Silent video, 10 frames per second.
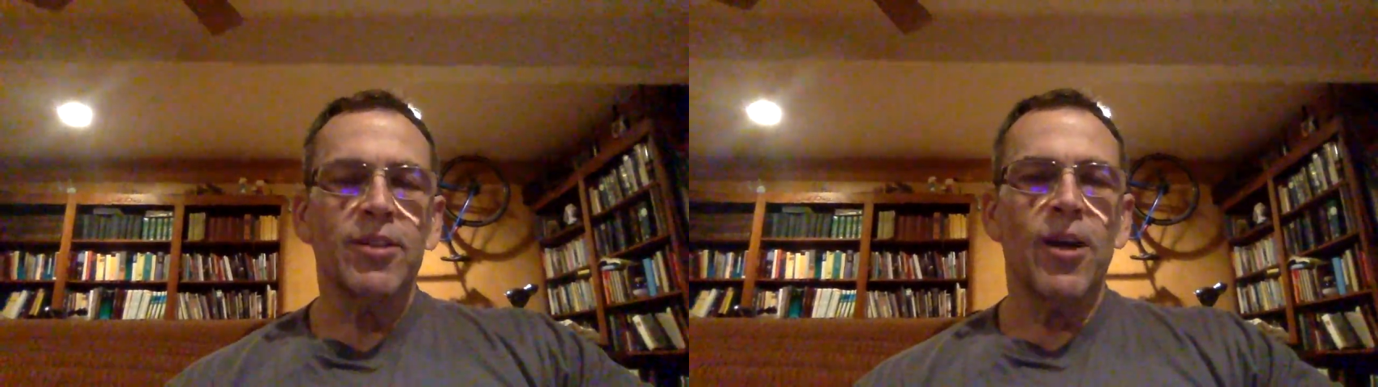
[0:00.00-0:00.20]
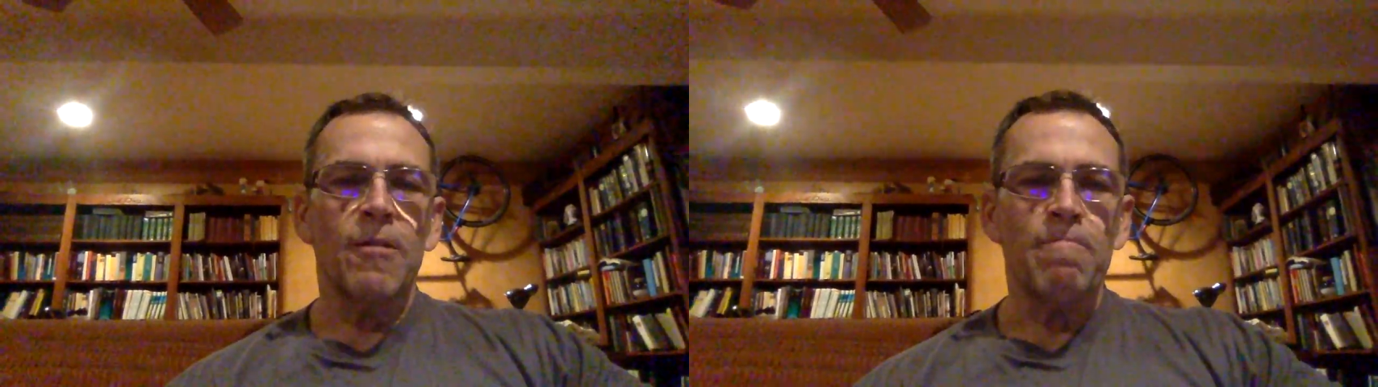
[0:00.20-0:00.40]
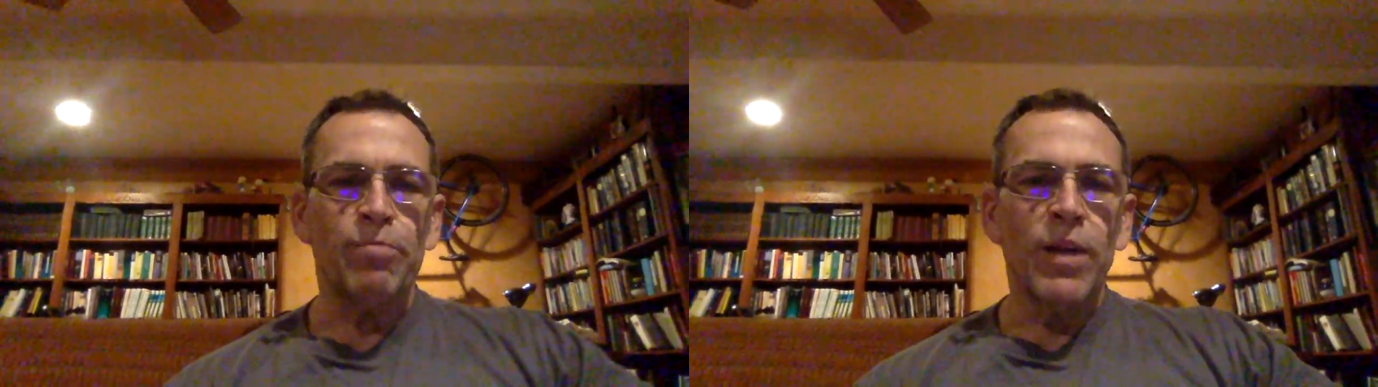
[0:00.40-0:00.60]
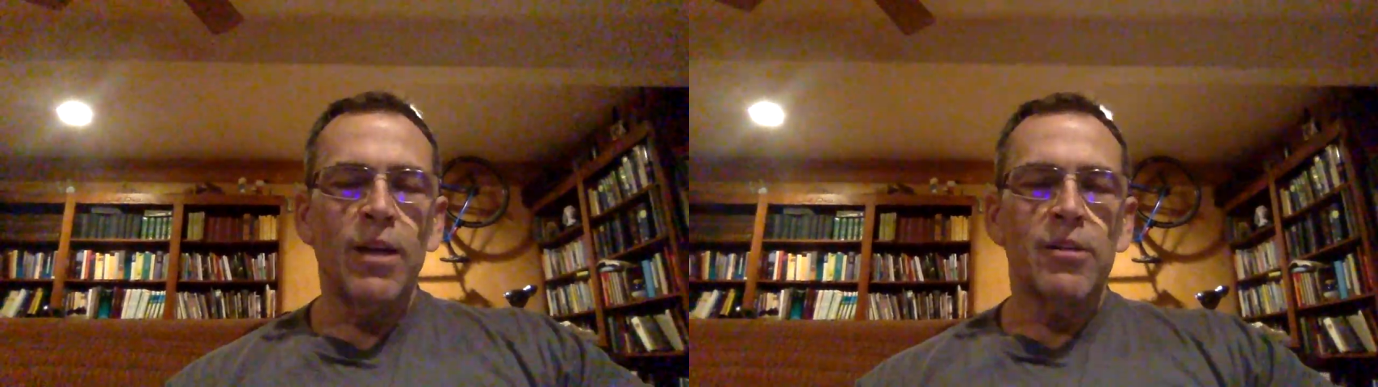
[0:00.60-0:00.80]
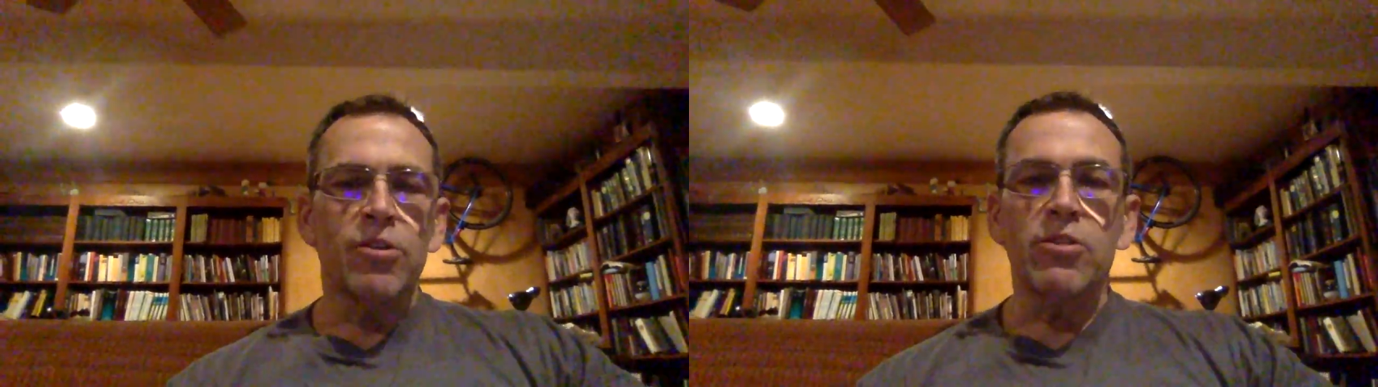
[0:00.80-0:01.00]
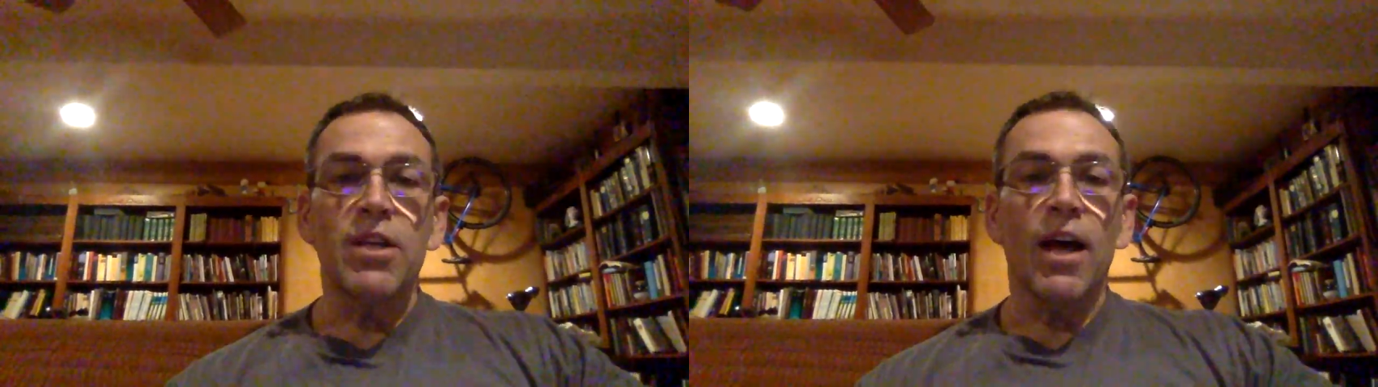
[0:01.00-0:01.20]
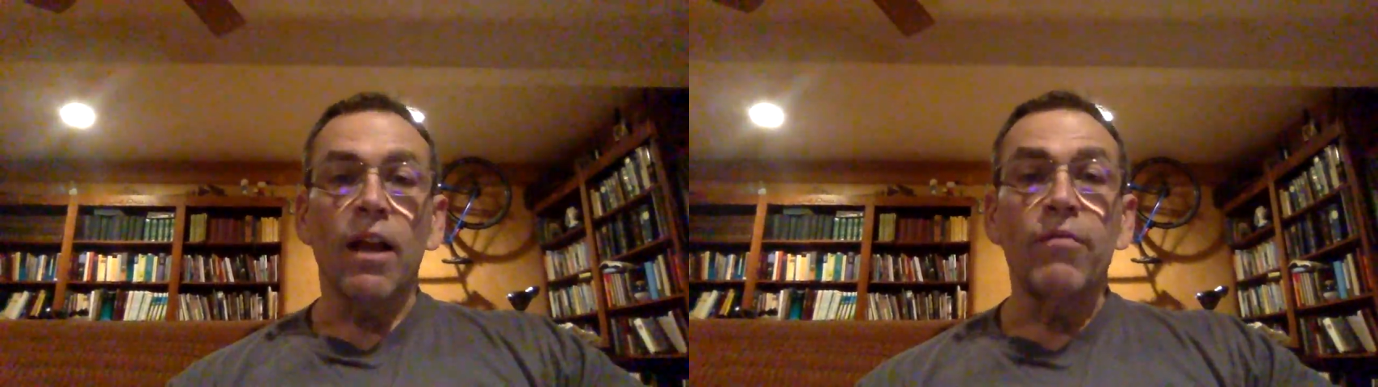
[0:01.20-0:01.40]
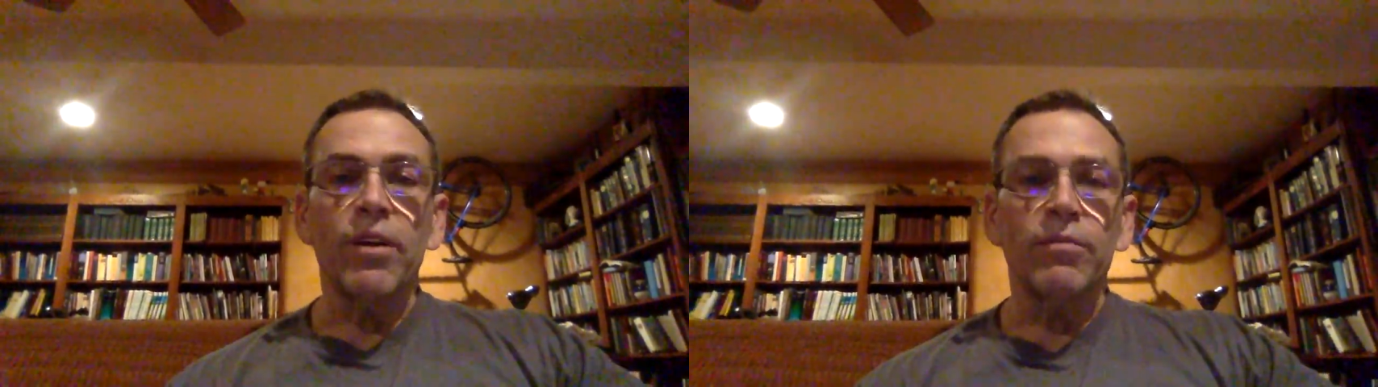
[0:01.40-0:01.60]
So, Susan, I
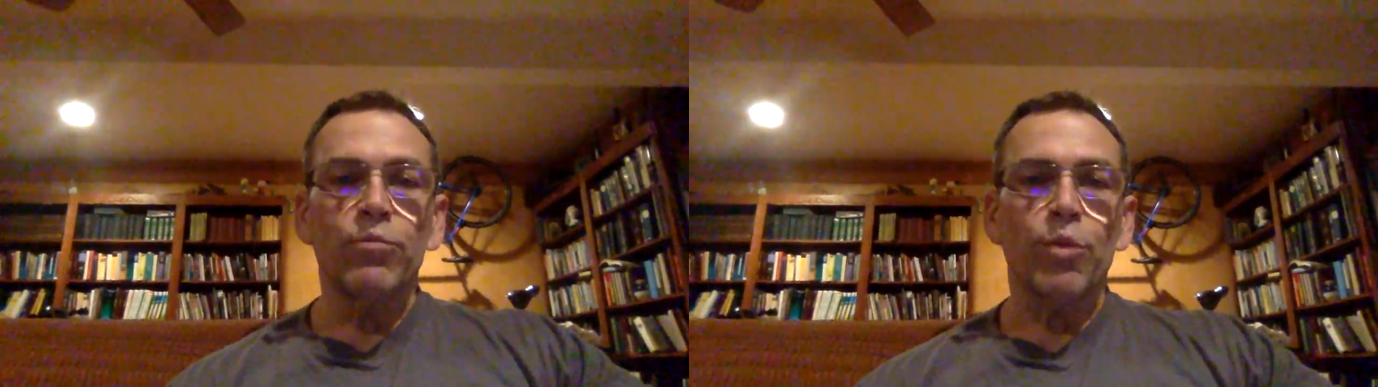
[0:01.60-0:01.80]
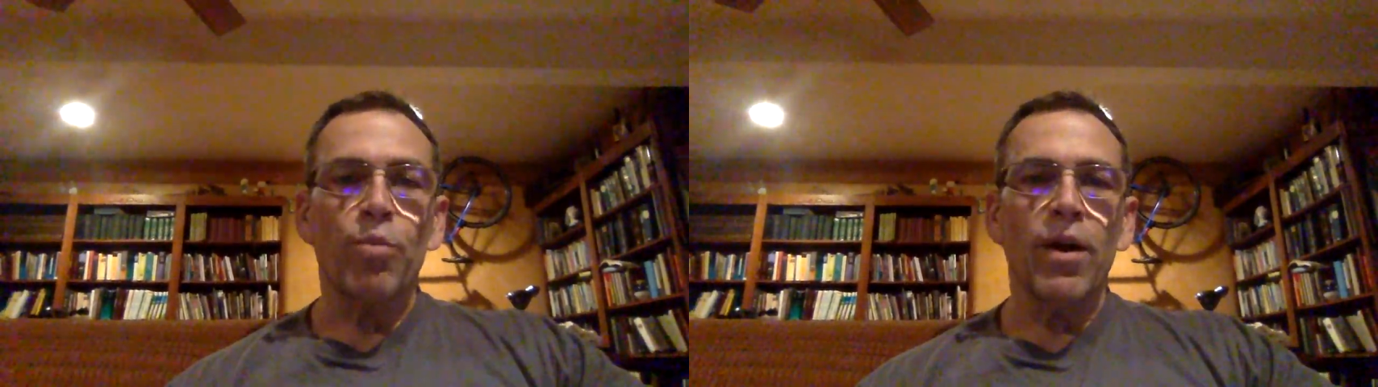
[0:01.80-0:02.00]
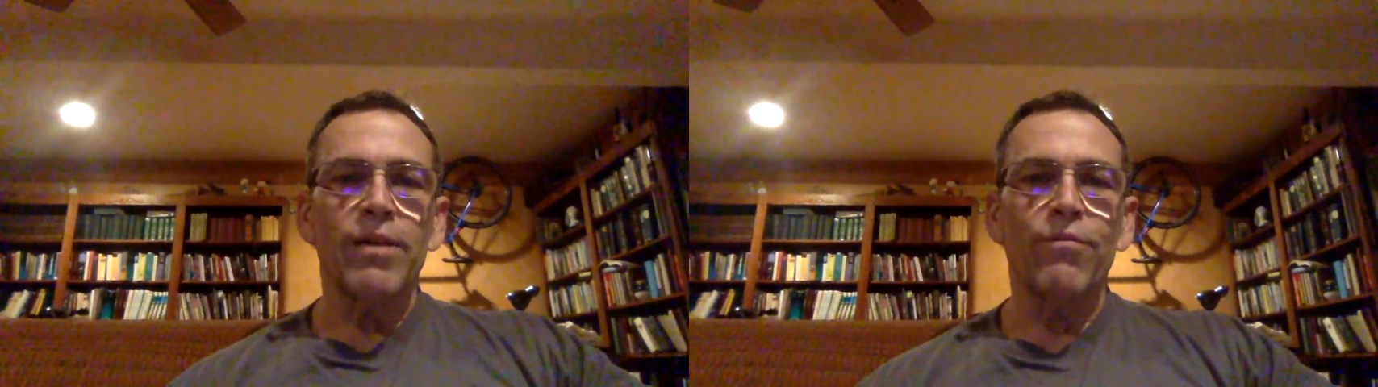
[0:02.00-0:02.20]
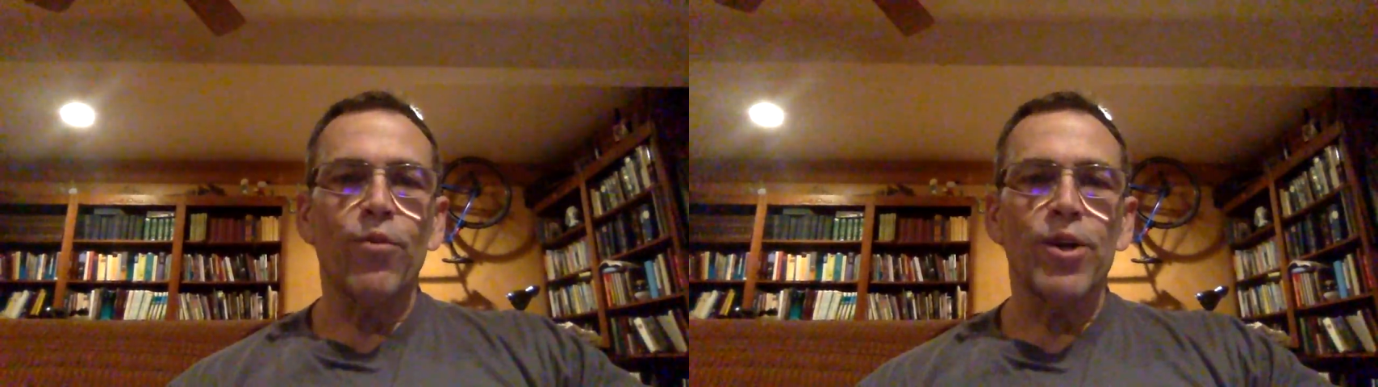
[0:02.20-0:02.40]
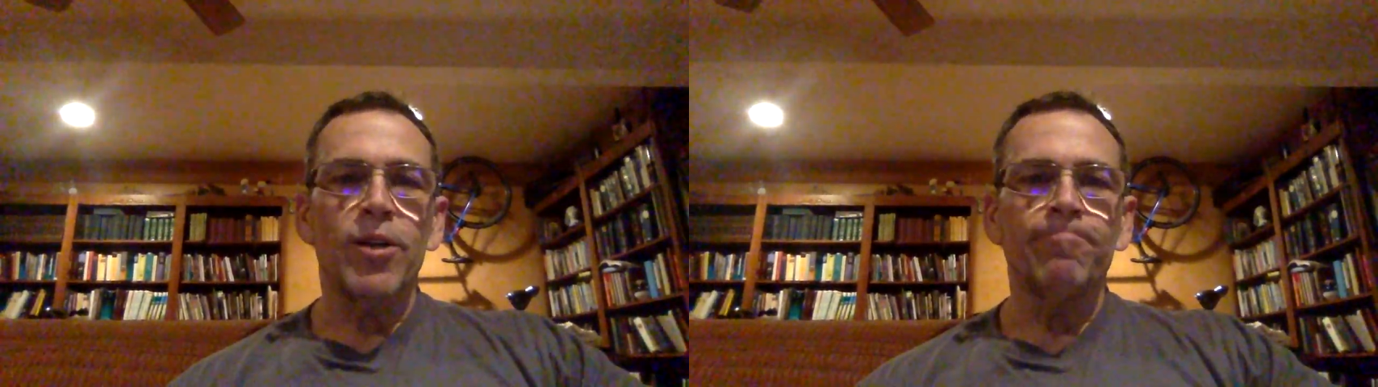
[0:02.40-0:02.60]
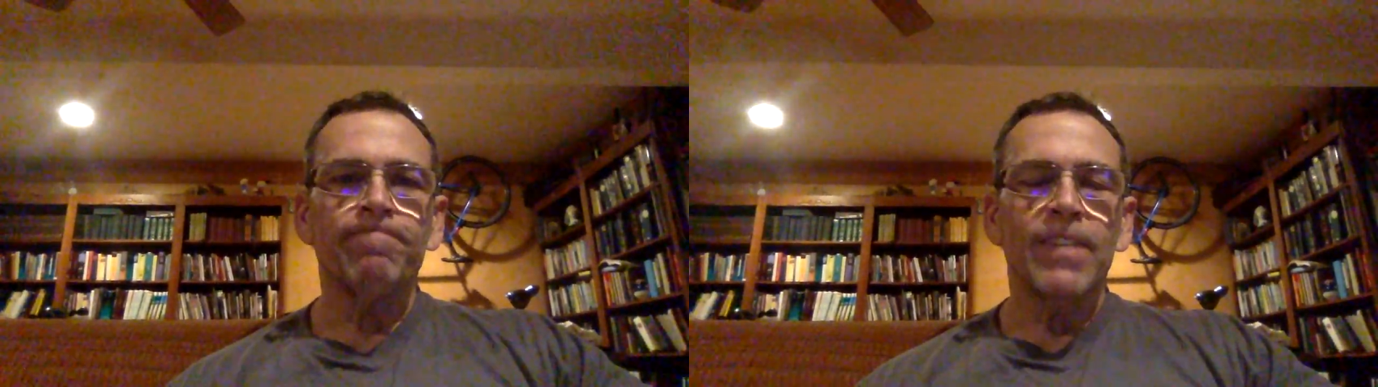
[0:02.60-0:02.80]
love you. We're praying for you.